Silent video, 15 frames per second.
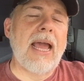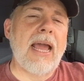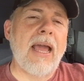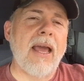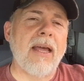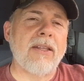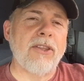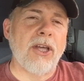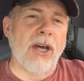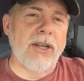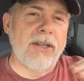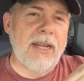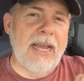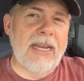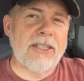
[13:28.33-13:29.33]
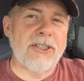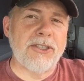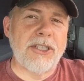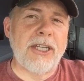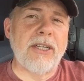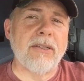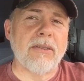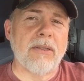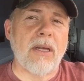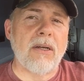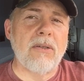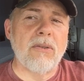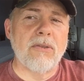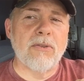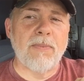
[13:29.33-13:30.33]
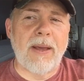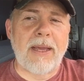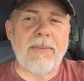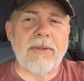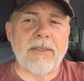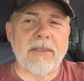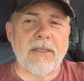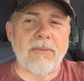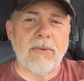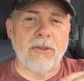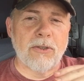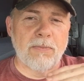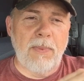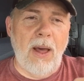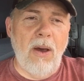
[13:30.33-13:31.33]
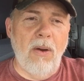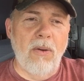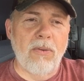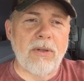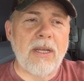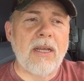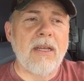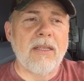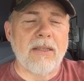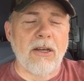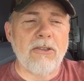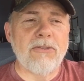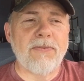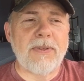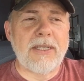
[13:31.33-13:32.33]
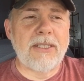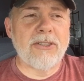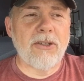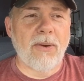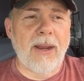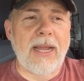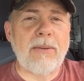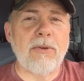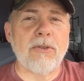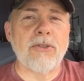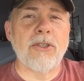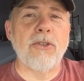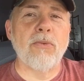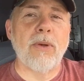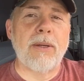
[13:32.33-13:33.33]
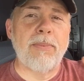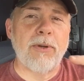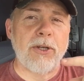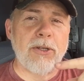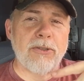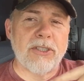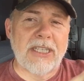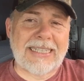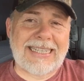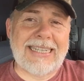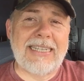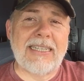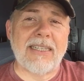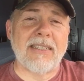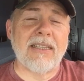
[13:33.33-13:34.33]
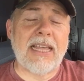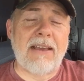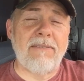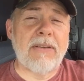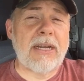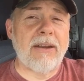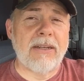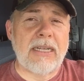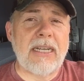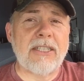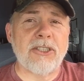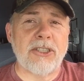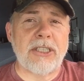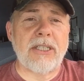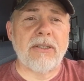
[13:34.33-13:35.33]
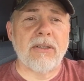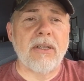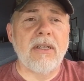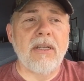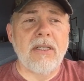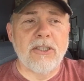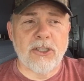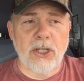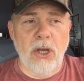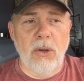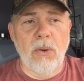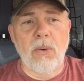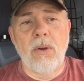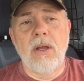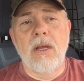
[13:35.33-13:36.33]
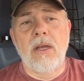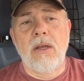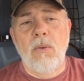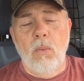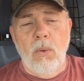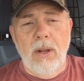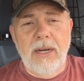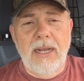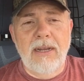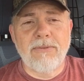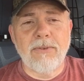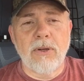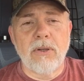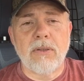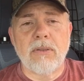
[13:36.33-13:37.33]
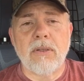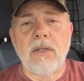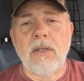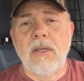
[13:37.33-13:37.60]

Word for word: and the next year those babies that were spawned those fish are able to reproduce again that very next year so whatever